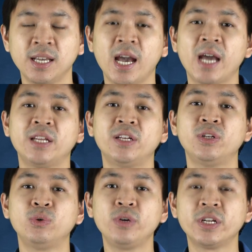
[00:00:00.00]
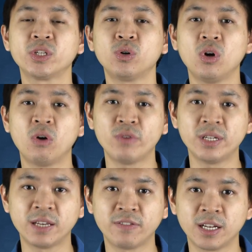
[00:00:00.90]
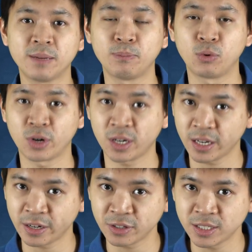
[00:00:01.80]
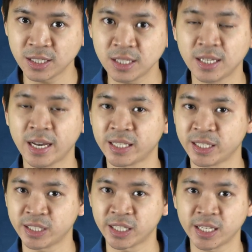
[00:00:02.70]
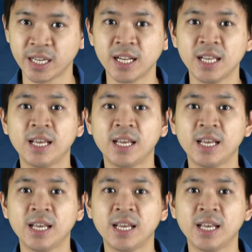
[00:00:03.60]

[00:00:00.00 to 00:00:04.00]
And in doing so, we develop more clarity, as I just said,